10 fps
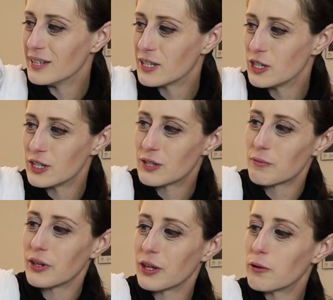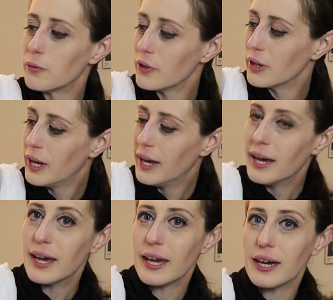It's just really cool.
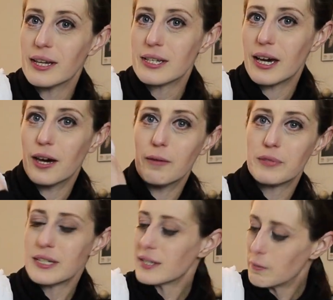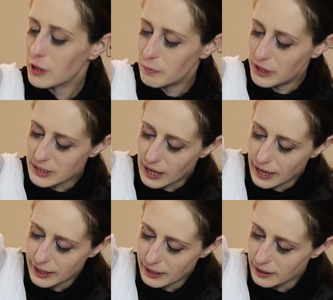And since I'm gonna be
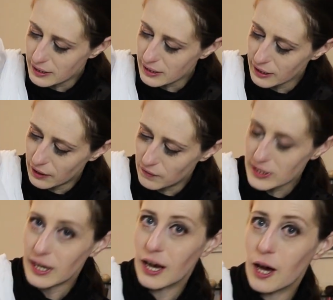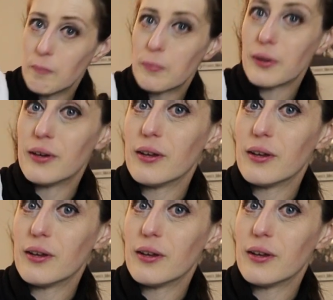tying the sleeves up,